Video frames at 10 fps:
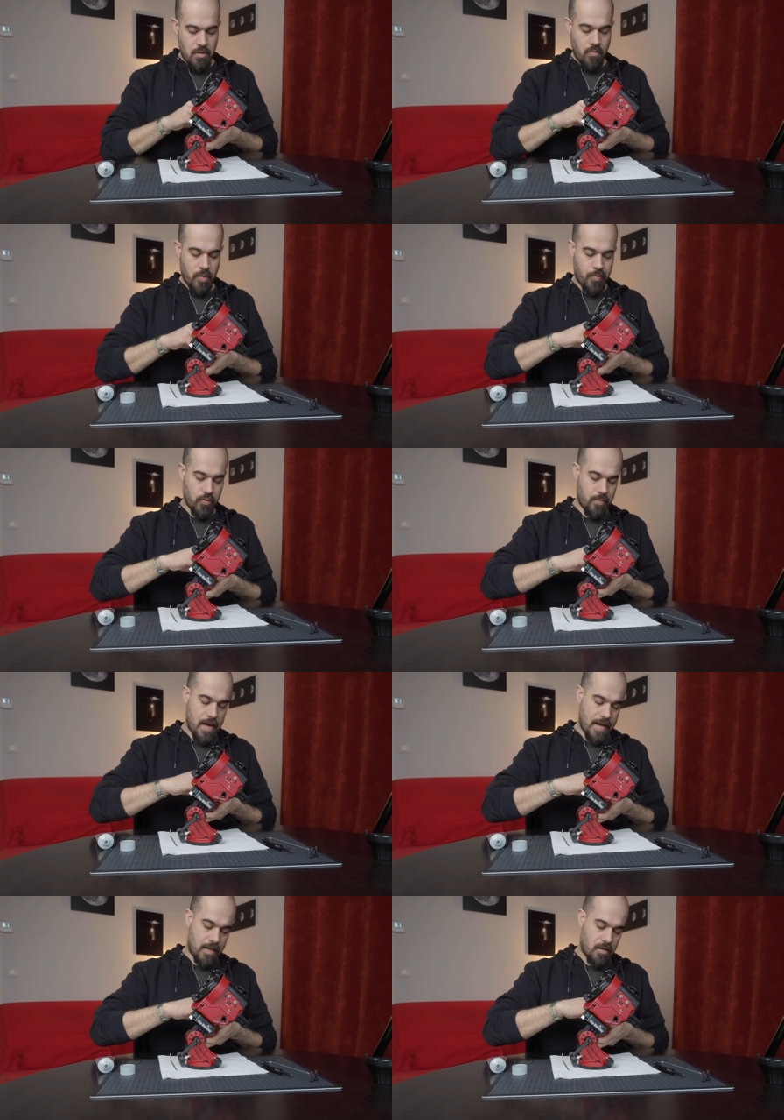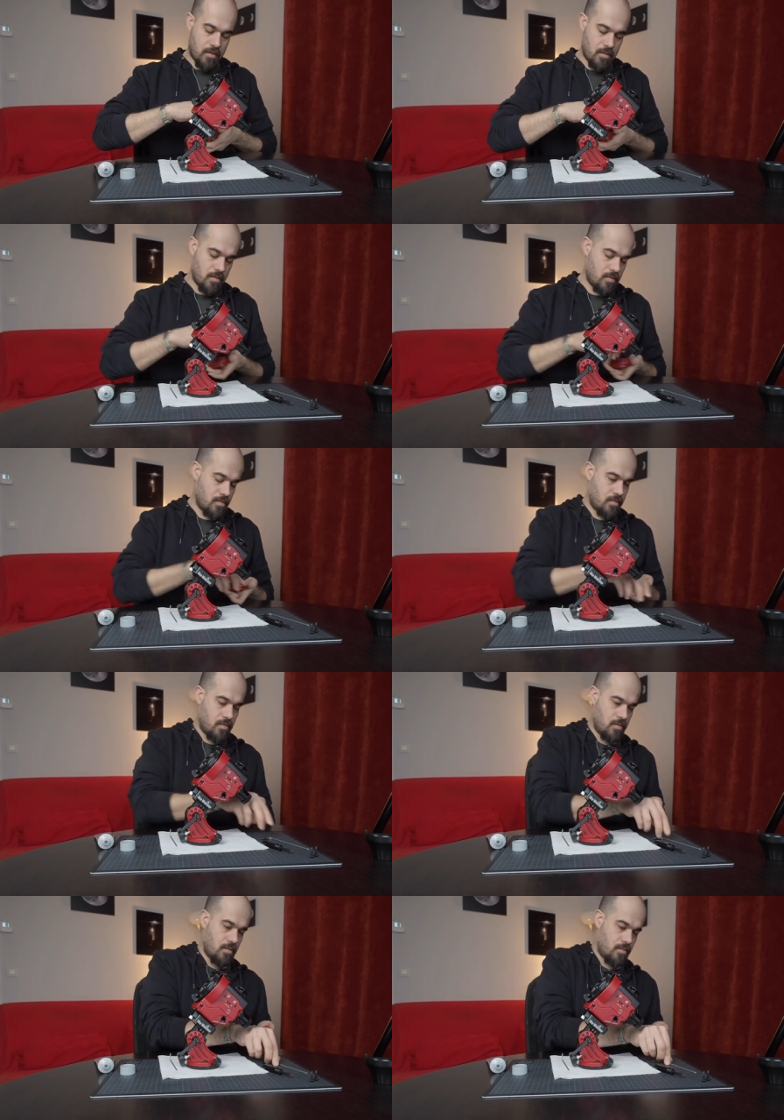we put back
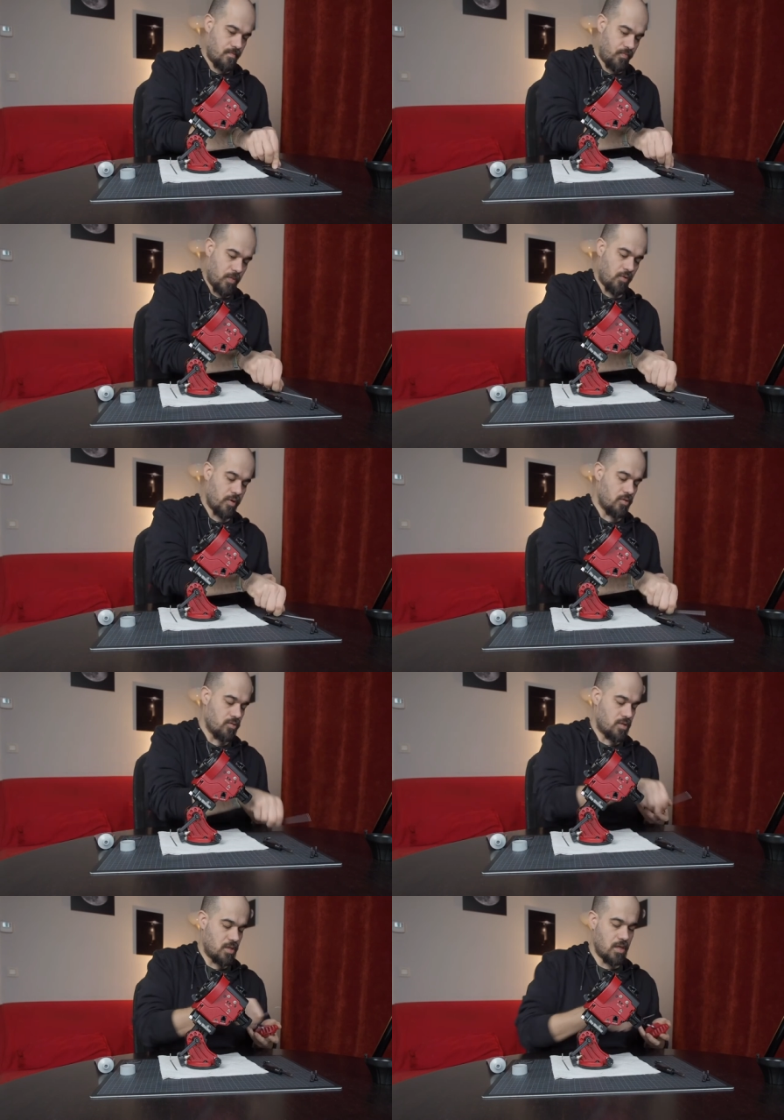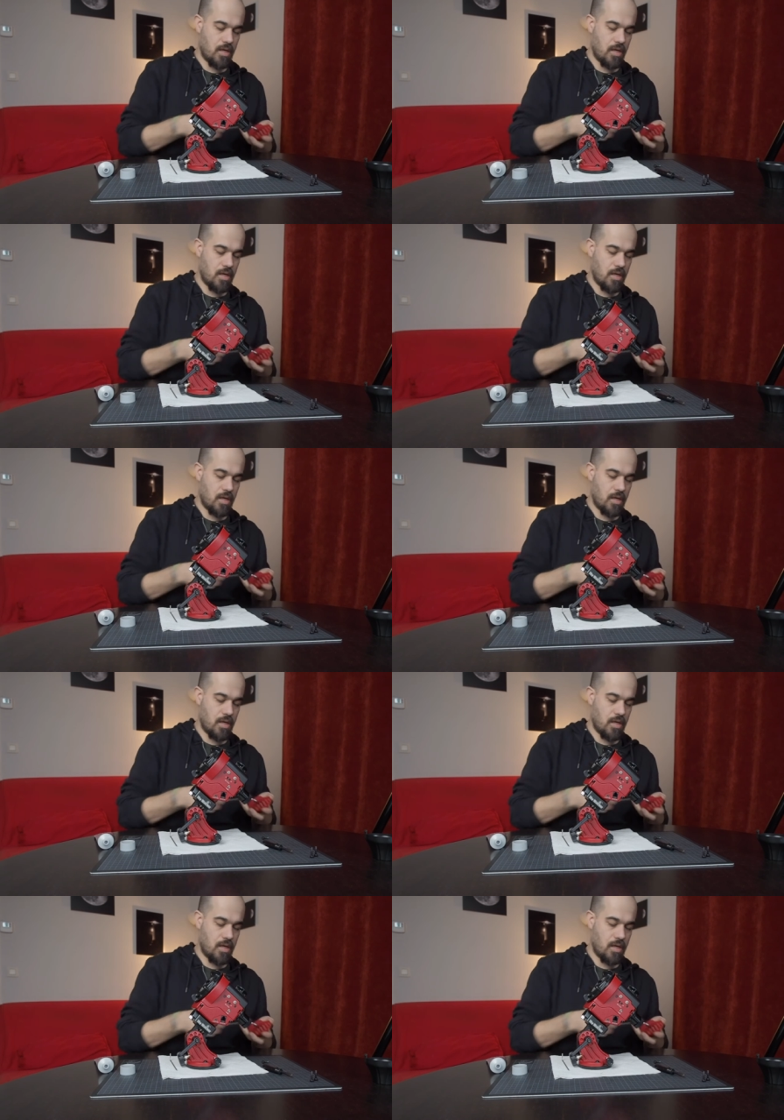now we use the